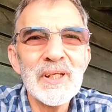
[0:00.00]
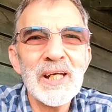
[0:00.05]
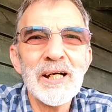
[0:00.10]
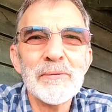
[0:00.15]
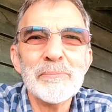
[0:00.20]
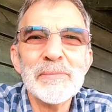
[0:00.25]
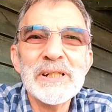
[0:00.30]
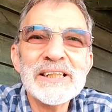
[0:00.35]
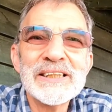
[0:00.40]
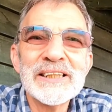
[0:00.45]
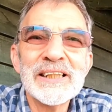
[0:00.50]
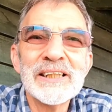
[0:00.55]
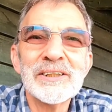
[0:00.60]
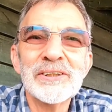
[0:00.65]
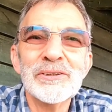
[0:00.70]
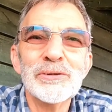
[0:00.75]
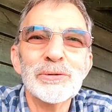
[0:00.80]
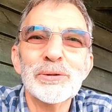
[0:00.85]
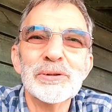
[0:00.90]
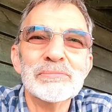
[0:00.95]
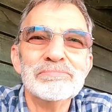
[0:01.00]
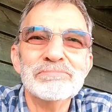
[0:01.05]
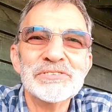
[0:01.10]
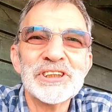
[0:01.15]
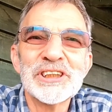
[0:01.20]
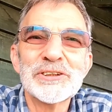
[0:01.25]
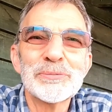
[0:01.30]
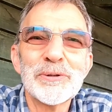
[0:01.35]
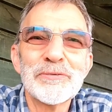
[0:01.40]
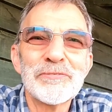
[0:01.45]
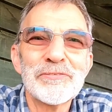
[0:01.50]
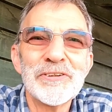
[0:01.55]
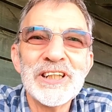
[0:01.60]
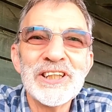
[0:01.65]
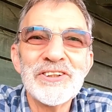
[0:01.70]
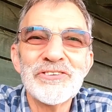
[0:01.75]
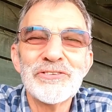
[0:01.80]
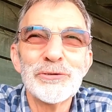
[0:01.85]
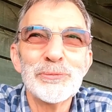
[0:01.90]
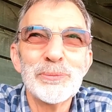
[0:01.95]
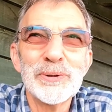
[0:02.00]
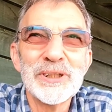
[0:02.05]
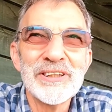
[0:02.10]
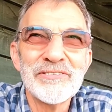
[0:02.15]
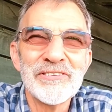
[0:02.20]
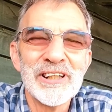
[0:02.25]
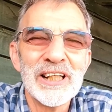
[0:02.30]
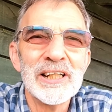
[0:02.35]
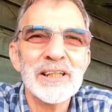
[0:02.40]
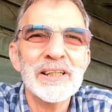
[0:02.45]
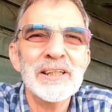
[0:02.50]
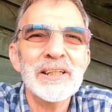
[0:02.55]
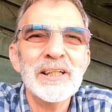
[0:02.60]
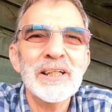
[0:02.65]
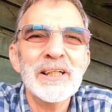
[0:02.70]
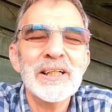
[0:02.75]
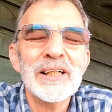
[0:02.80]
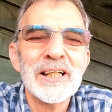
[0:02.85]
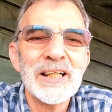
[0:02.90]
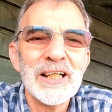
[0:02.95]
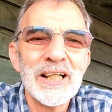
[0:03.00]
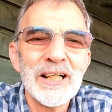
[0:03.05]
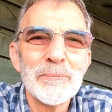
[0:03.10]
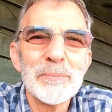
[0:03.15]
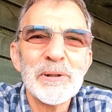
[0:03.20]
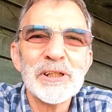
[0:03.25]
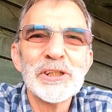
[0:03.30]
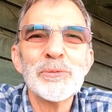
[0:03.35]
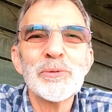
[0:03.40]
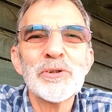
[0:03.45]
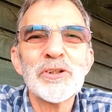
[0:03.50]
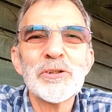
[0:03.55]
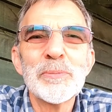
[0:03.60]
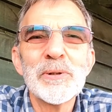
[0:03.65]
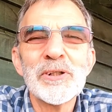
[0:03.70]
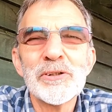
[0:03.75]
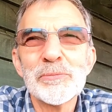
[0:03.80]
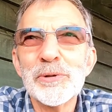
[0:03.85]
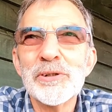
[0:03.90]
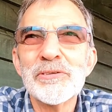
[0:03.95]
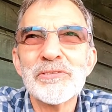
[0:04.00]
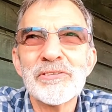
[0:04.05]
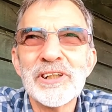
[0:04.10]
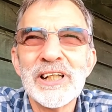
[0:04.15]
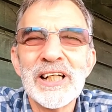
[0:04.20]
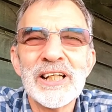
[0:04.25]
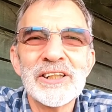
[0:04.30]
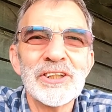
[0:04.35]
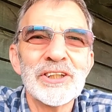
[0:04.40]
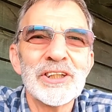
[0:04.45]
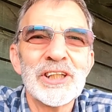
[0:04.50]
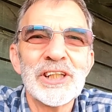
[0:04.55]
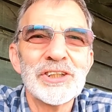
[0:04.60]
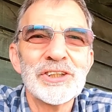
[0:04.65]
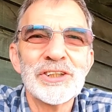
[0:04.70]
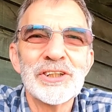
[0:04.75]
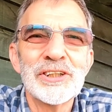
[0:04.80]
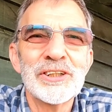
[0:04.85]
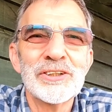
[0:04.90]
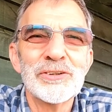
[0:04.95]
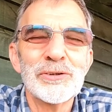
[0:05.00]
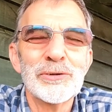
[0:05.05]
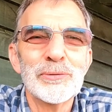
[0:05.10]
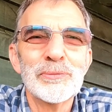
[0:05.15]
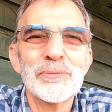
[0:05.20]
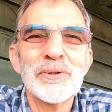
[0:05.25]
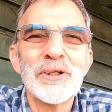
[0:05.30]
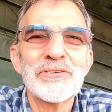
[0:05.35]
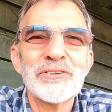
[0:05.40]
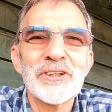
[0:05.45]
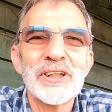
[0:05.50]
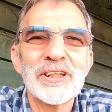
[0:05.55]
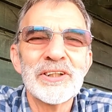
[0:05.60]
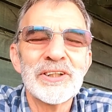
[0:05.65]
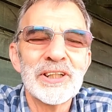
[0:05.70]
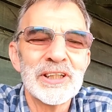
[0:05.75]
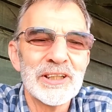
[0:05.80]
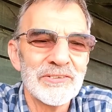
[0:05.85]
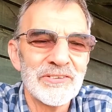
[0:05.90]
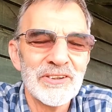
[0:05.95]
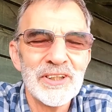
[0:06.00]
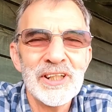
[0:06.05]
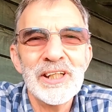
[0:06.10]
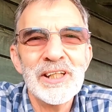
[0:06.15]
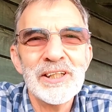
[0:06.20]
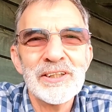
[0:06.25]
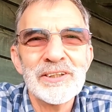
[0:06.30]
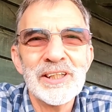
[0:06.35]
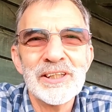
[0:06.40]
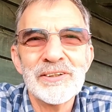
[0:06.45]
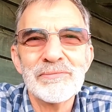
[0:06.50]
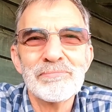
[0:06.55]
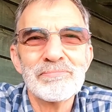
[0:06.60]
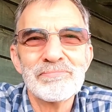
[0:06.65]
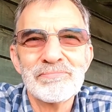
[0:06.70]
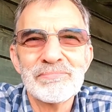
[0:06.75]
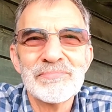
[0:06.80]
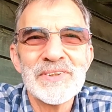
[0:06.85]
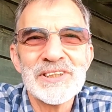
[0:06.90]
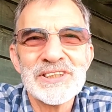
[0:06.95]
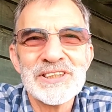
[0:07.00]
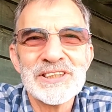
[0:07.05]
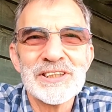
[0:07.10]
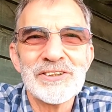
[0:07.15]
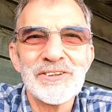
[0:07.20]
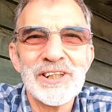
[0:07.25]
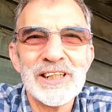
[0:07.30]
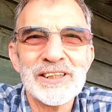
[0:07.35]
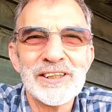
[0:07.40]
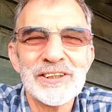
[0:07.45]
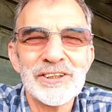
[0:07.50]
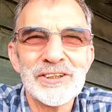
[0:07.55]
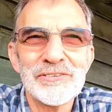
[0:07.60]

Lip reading: meeting, or just with friends or whatever, but you wanted to be able to move around in the kitchen or those kind of things, then this is a great little